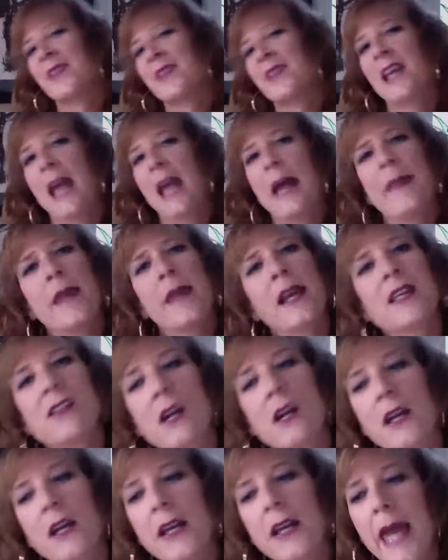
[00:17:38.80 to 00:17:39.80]
then I
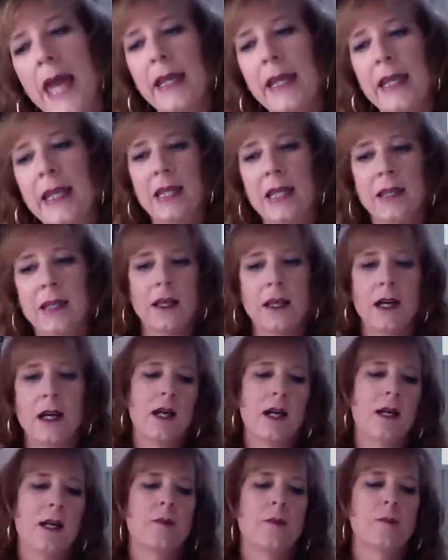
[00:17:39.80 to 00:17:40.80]
started editing.
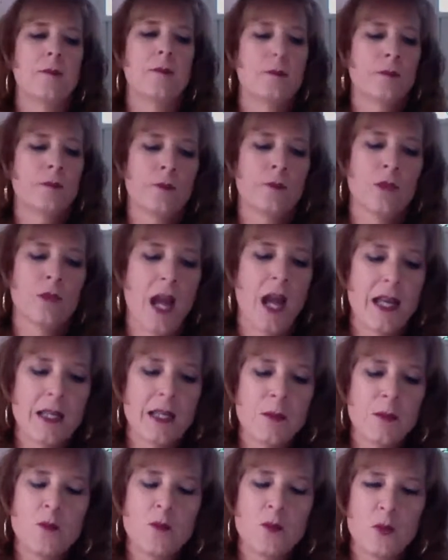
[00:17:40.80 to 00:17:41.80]
I
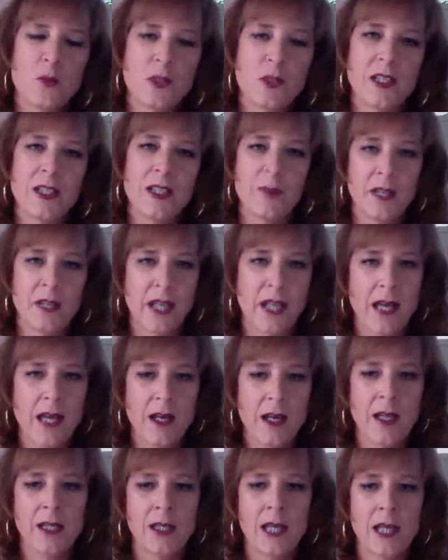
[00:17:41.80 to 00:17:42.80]
didn't really plan
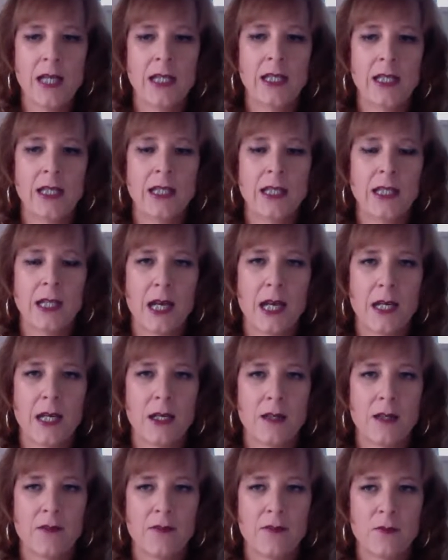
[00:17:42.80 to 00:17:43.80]
on editing. It kind
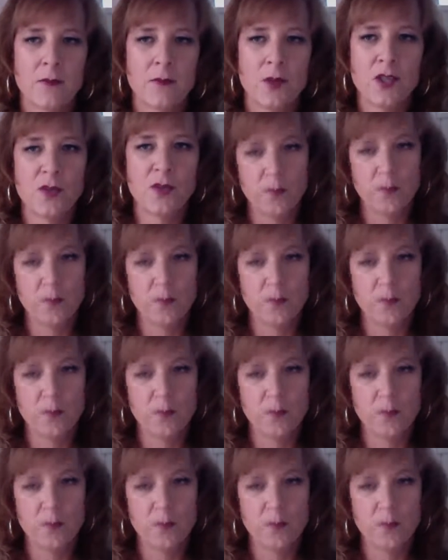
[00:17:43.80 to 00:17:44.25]
of was,